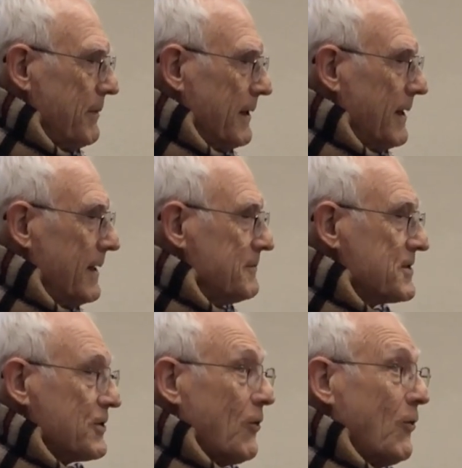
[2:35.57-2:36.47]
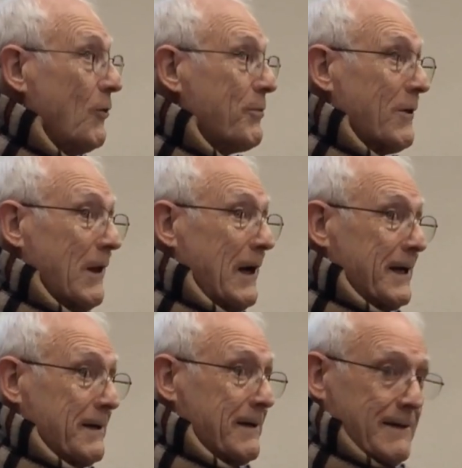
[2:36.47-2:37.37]
But I'm so
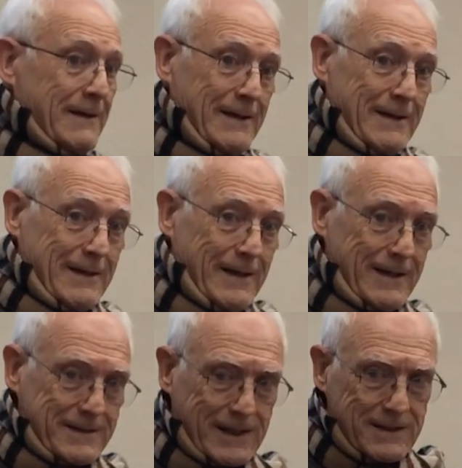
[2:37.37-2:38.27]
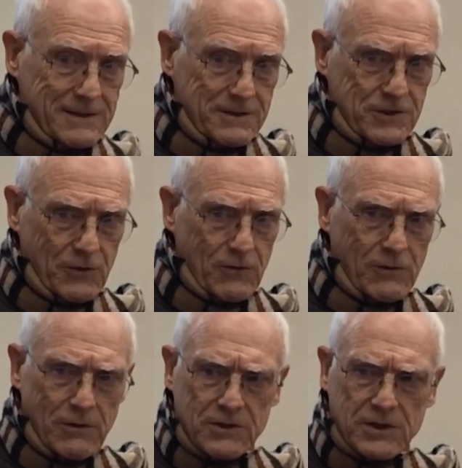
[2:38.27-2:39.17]
polite and tend so
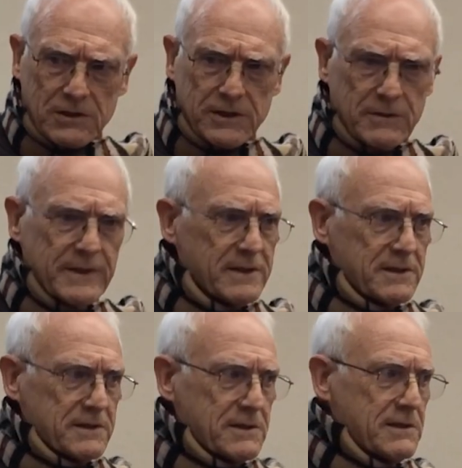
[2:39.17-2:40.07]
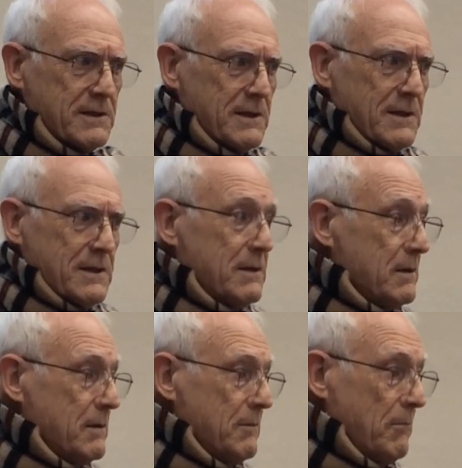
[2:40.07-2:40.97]
earnestly to biz.
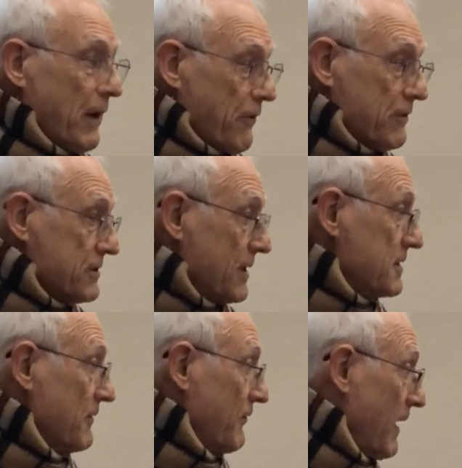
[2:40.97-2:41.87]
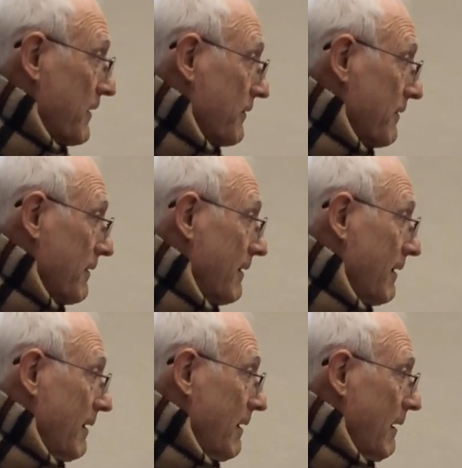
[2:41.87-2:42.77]
Mother says to father,
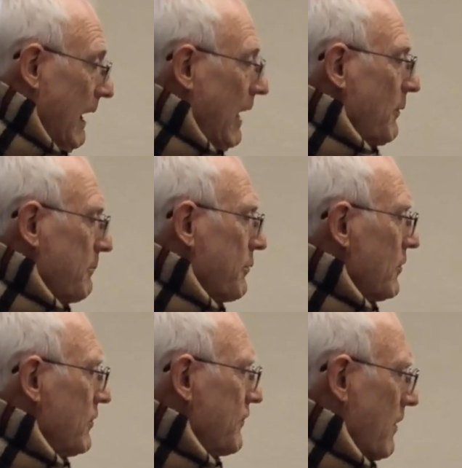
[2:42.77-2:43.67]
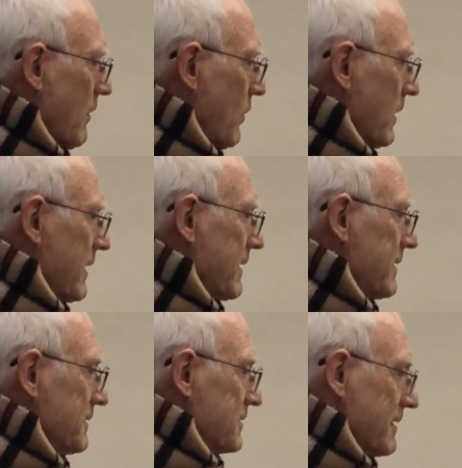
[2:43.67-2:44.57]
how improved our Willie
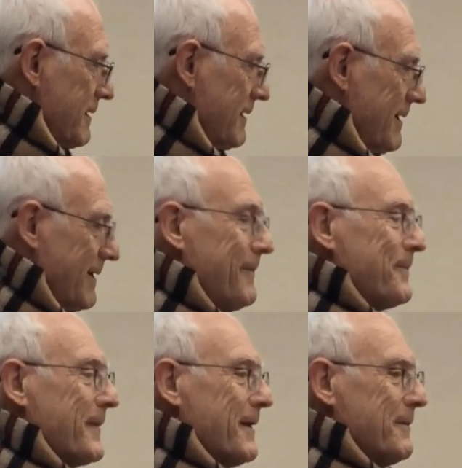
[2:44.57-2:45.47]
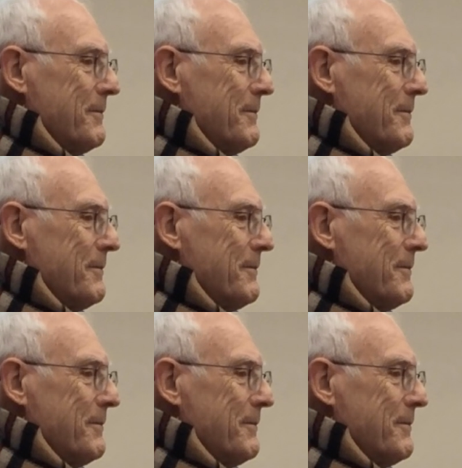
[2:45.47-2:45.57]
is.